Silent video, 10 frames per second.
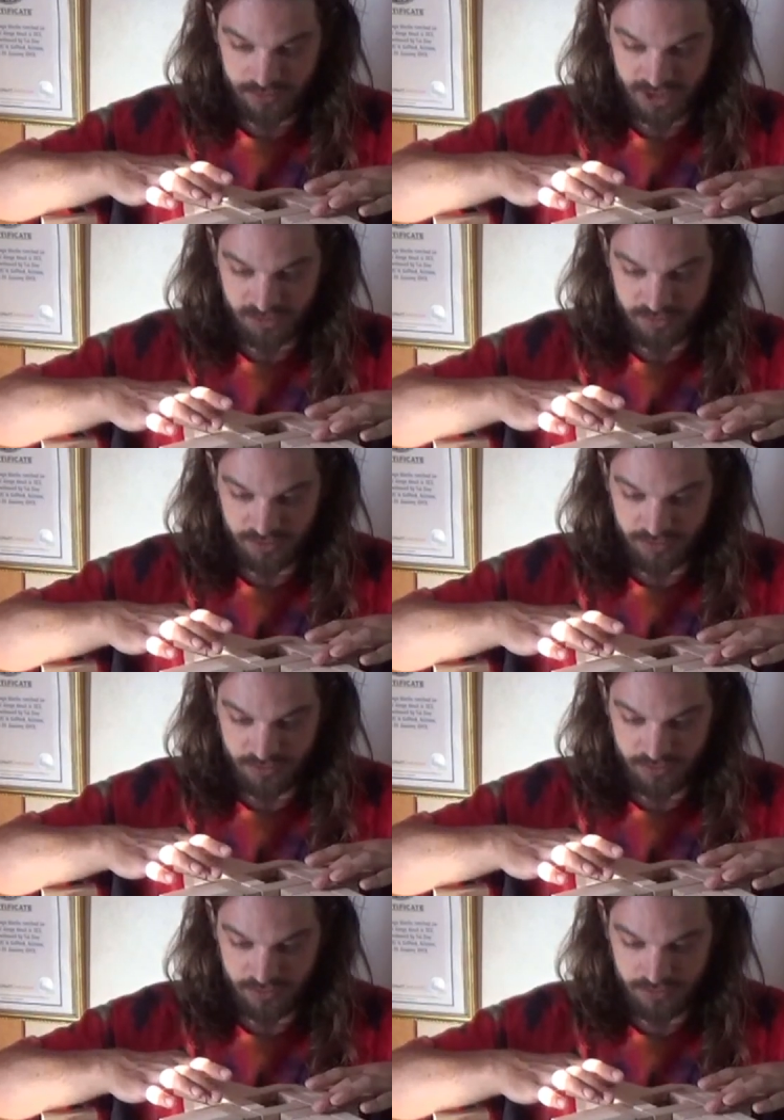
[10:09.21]
Tap
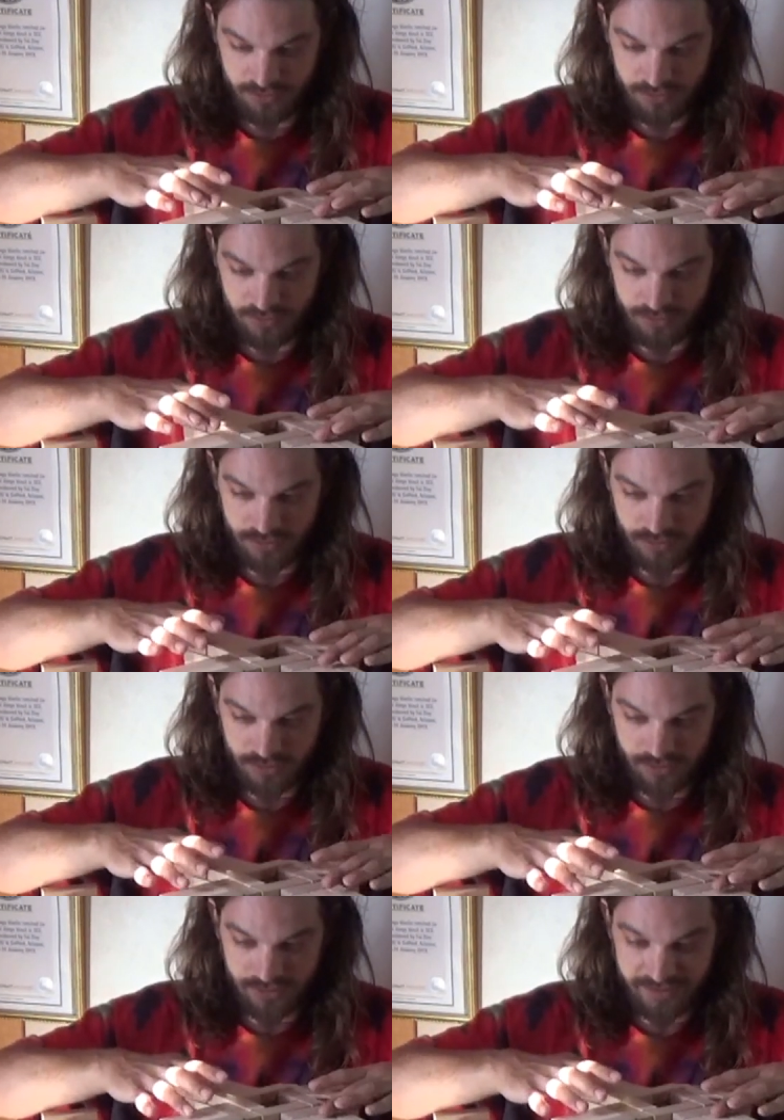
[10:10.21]
here,
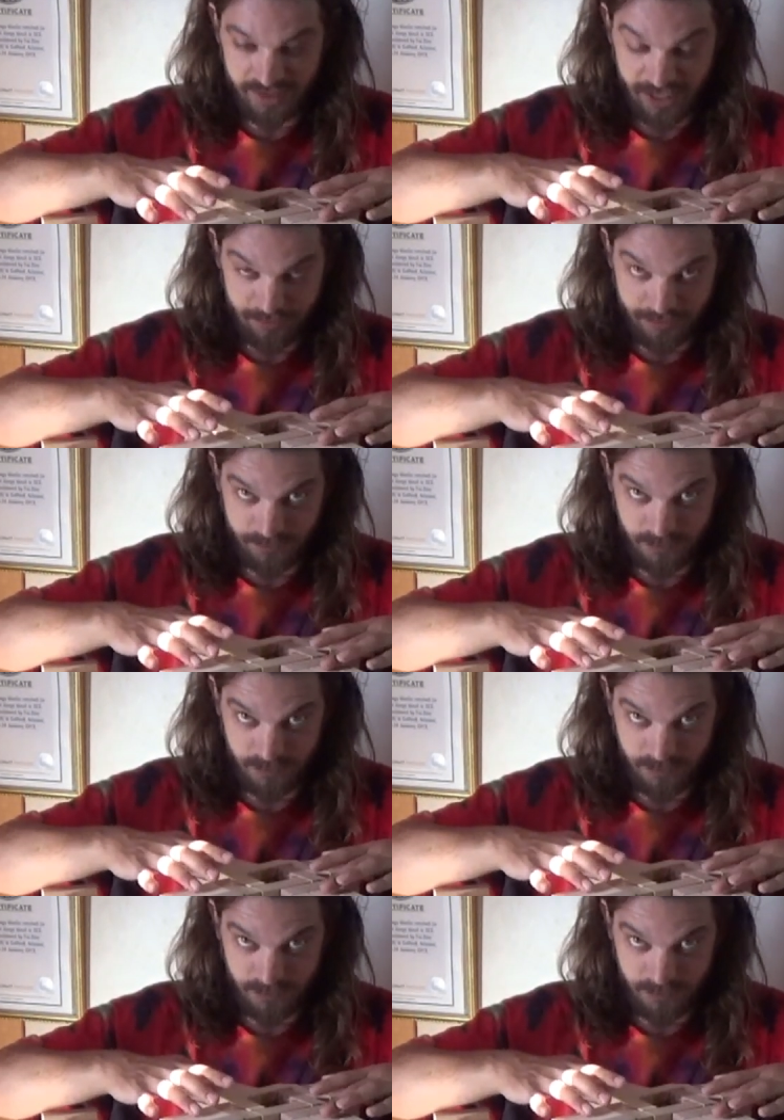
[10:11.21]
I tap